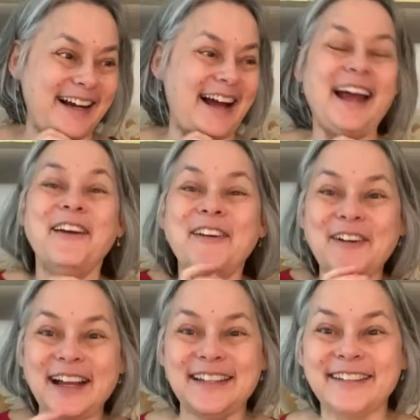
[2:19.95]
I don't know,
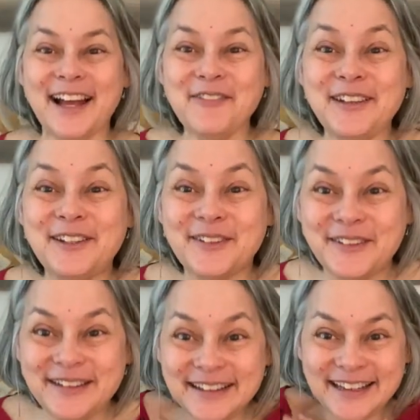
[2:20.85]
I just have this
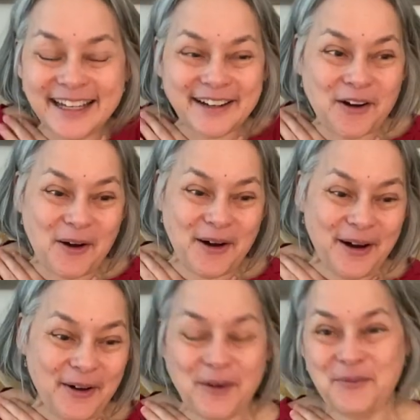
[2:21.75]
like
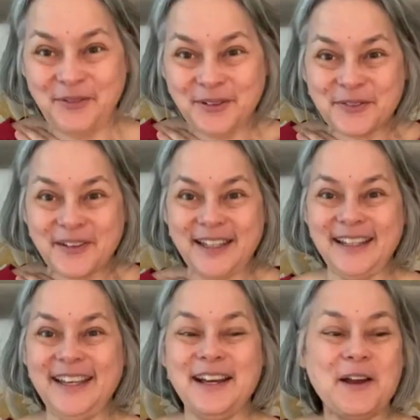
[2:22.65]
hopeful
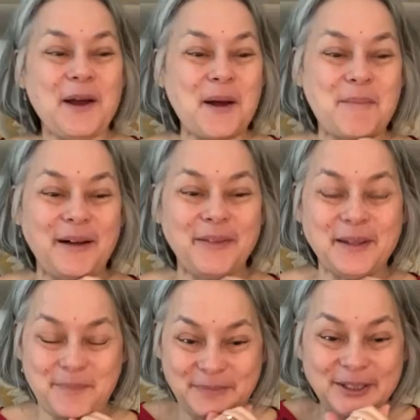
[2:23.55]
feeling about this
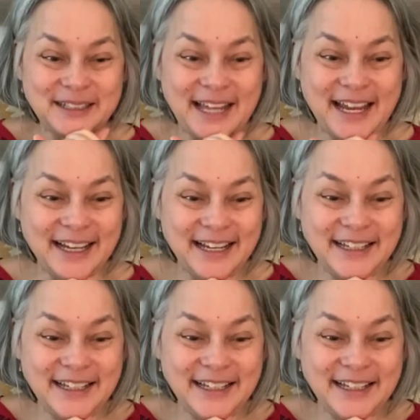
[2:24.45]
book, like,